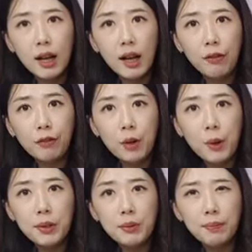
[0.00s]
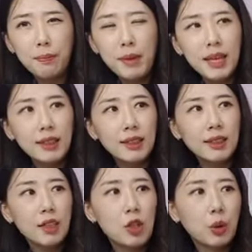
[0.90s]
I froze milk
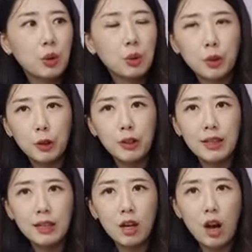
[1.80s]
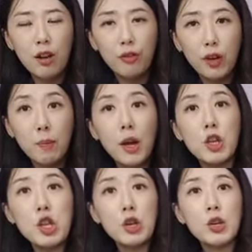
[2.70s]
and yogurt and coffee, but
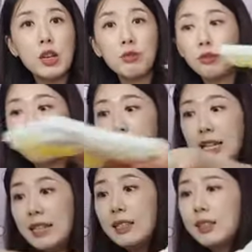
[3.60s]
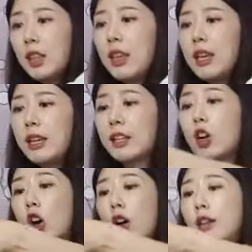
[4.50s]
you can freeze the
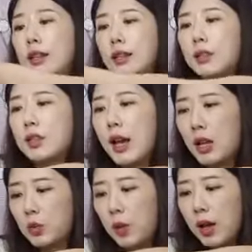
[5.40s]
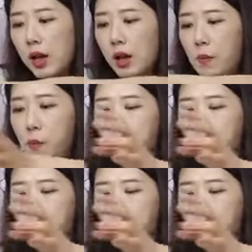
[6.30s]
garlics as well.